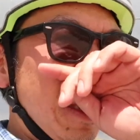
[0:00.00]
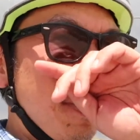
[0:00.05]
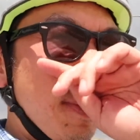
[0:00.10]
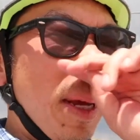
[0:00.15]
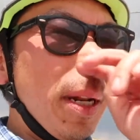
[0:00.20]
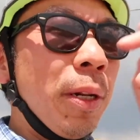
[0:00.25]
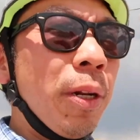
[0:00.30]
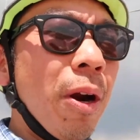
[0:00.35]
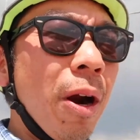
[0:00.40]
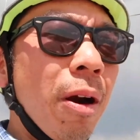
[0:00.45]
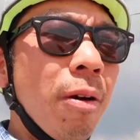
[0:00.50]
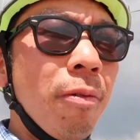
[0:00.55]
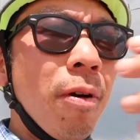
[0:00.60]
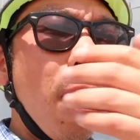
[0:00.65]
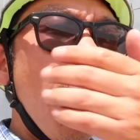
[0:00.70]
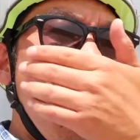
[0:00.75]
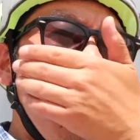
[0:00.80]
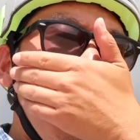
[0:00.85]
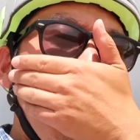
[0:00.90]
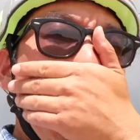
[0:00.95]
It's been dirt
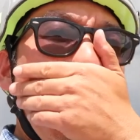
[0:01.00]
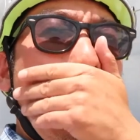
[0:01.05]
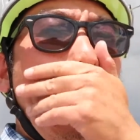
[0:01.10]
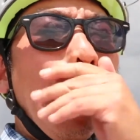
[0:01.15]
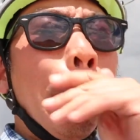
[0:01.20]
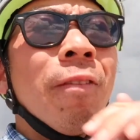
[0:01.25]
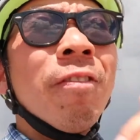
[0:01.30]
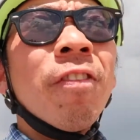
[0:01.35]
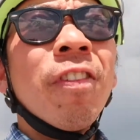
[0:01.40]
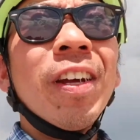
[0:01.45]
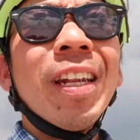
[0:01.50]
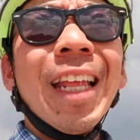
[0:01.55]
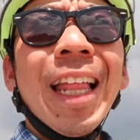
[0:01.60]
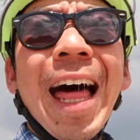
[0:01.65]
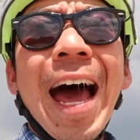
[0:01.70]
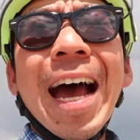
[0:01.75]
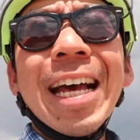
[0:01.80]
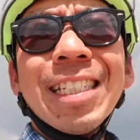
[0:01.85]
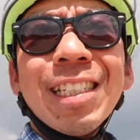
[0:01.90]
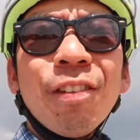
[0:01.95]
road for the
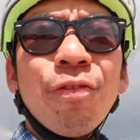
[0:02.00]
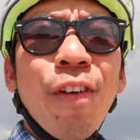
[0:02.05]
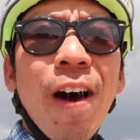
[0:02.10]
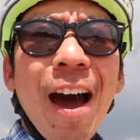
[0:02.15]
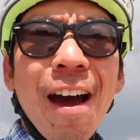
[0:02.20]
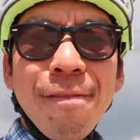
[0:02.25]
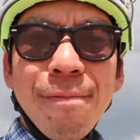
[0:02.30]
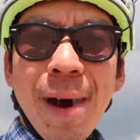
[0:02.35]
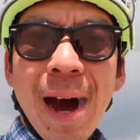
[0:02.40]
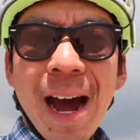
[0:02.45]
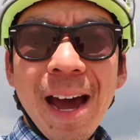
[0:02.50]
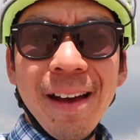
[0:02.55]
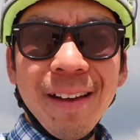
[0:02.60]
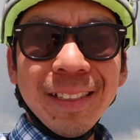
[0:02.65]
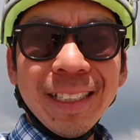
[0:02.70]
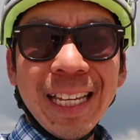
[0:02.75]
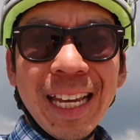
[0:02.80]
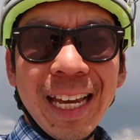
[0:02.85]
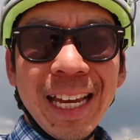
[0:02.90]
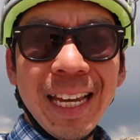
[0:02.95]
last 5
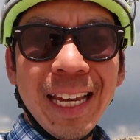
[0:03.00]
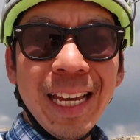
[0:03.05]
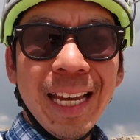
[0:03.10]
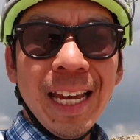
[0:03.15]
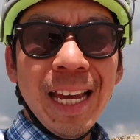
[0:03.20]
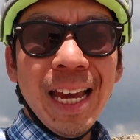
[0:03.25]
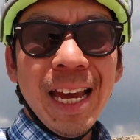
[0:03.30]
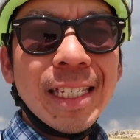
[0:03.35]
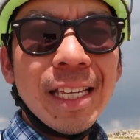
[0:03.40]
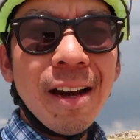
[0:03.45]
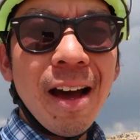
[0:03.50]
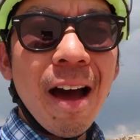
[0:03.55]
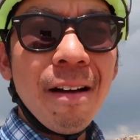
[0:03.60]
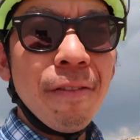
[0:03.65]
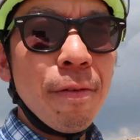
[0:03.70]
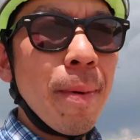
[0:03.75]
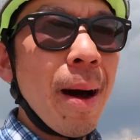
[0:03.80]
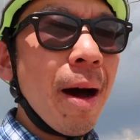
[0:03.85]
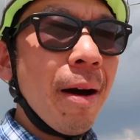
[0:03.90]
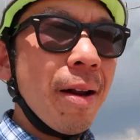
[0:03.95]
miles. I still
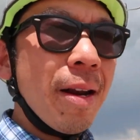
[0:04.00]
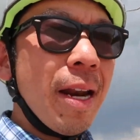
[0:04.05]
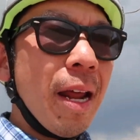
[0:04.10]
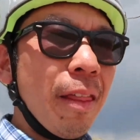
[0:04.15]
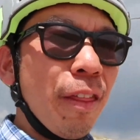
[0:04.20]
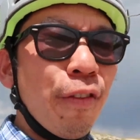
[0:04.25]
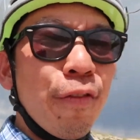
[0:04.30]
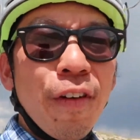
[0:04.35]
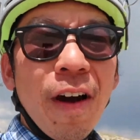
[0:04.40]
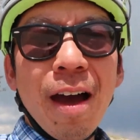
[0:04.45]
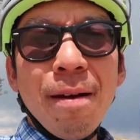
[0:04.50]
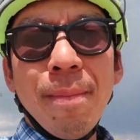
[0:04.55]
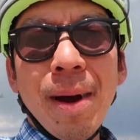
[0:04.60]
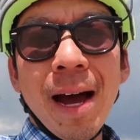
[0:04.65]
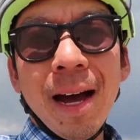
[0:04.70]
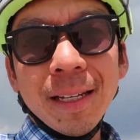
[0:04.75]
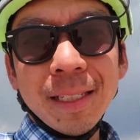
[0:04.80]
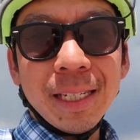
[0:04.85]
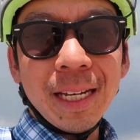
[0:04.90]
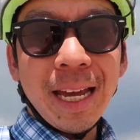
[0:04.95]
have about another 5
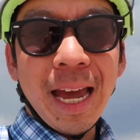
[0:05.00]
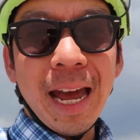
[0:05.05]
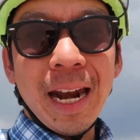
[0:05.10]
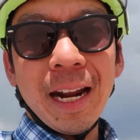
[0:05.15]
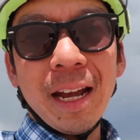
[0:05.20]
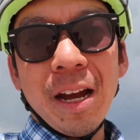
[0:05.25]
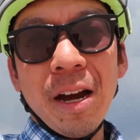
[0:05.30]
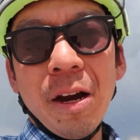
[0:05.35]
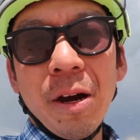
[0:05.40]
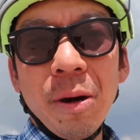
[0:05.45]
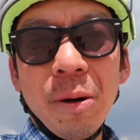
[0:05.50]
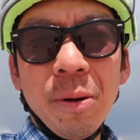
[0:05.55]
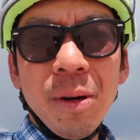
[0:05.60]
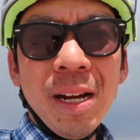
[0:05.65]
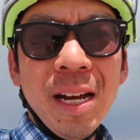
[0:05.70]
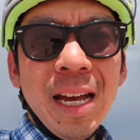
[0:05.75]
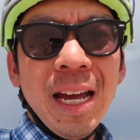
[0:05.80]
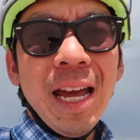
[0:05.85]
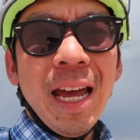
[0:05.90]
miles to kind of go